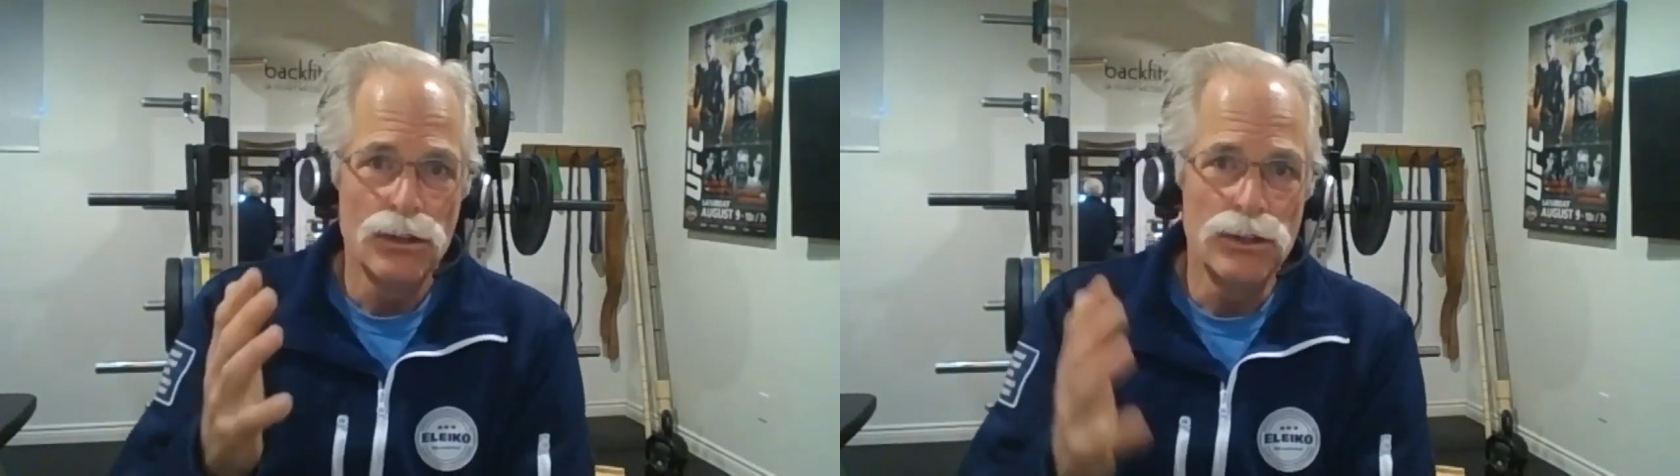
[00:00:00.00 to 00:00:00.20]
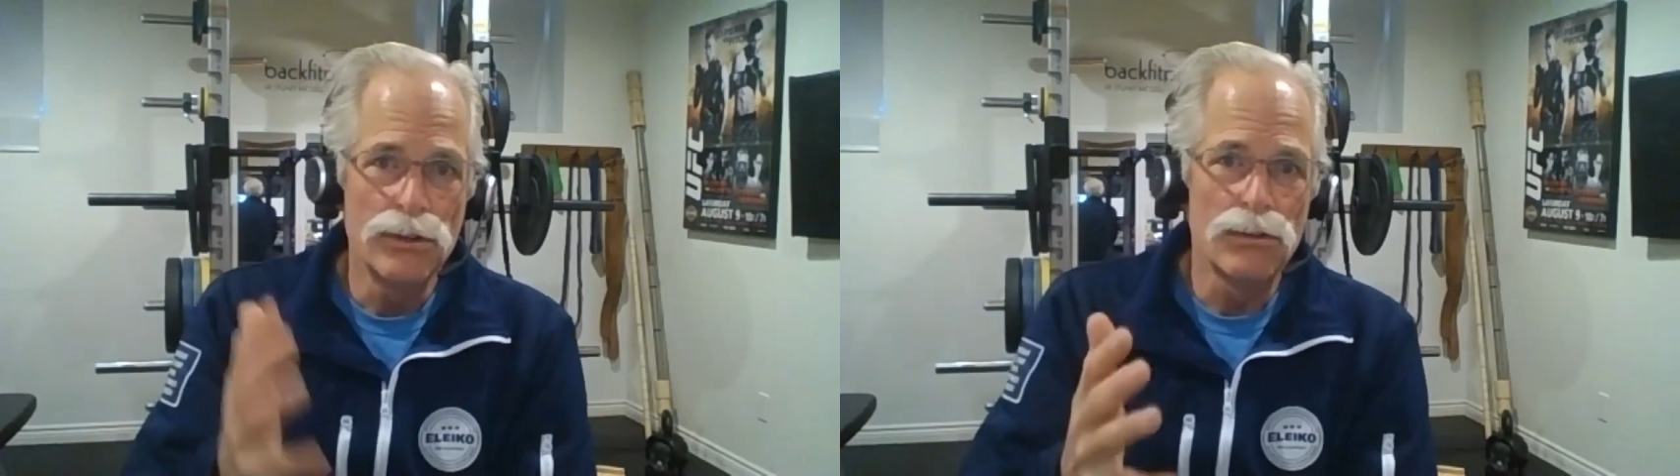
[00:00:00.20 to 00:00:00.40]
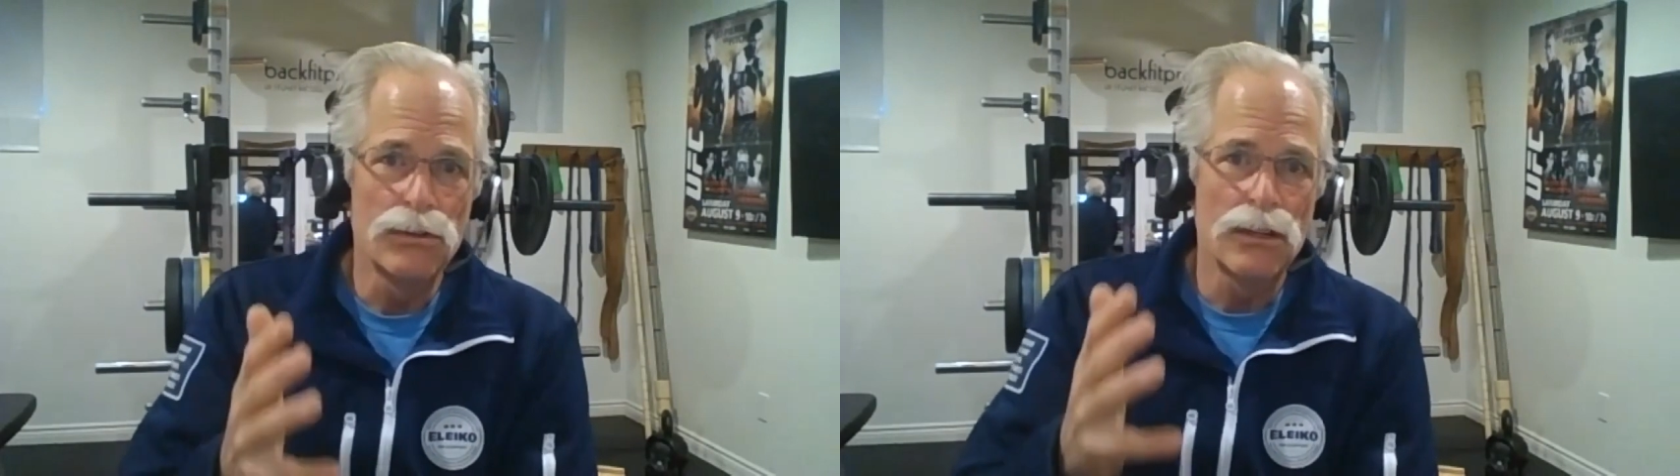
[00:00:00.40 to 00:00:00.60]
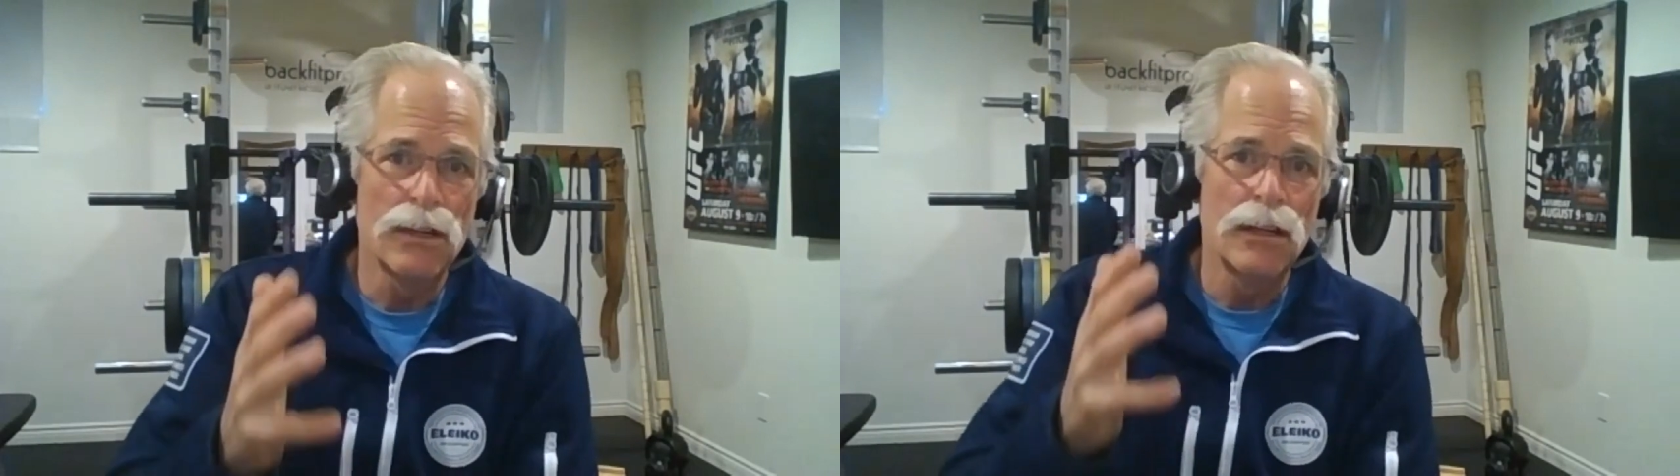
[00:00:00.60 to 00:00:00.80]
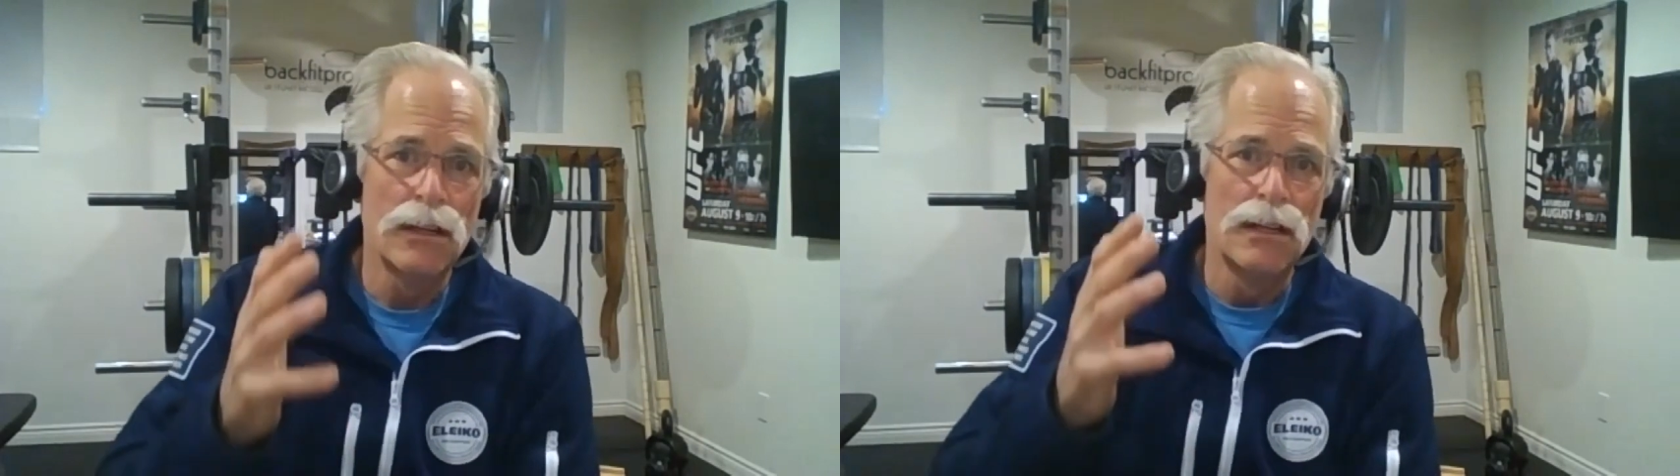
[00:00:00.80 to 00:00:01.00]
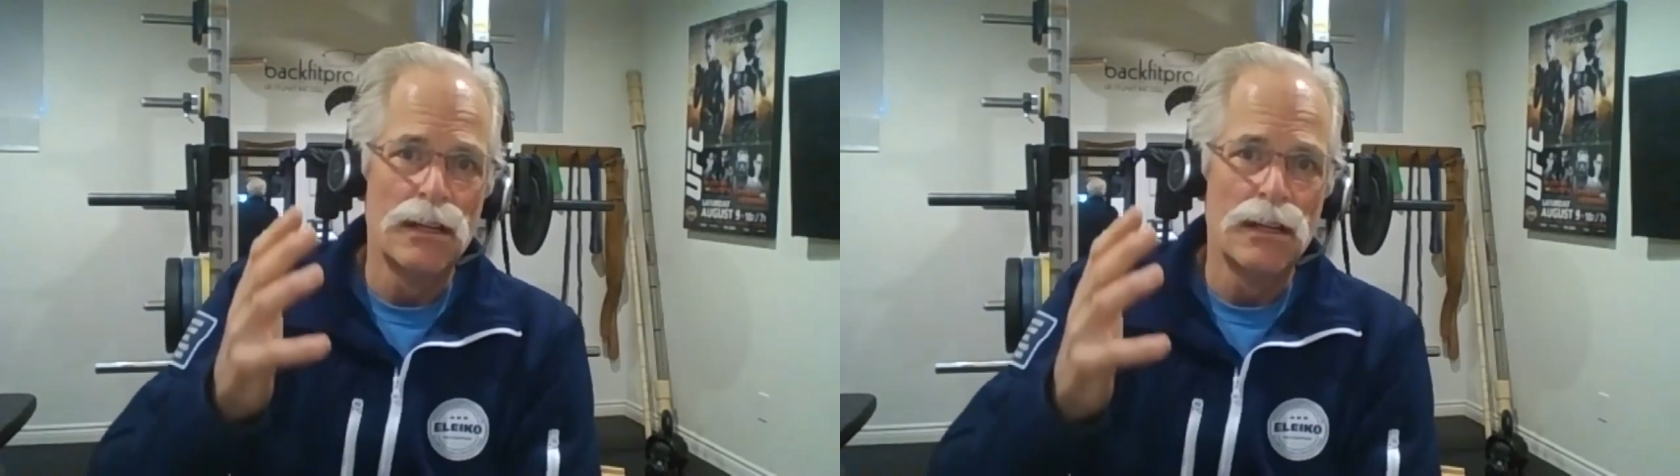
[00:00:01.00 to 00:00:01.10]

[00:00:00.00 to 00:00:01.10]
your